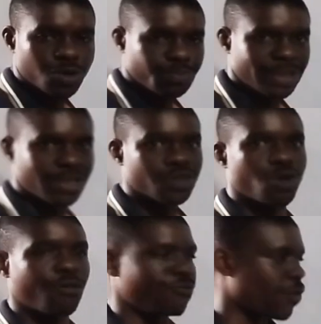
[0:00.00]
what method. This is
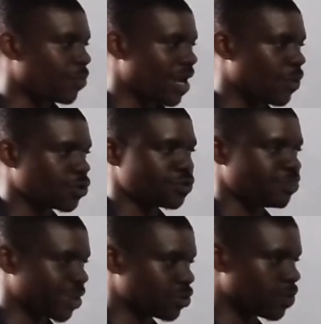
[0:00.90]
called formula what
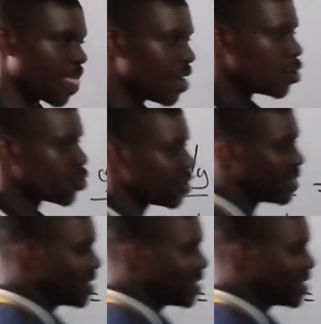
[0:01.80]
method. So